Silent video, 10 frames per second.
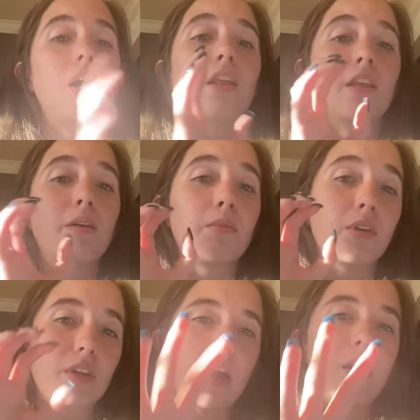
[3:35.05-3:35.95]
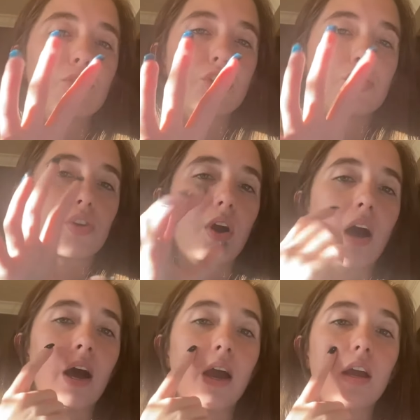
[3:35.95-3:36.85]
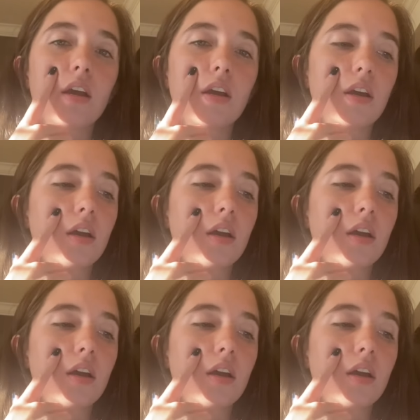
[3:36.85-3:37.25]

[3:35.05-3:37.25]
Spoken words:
I think, captures your eye,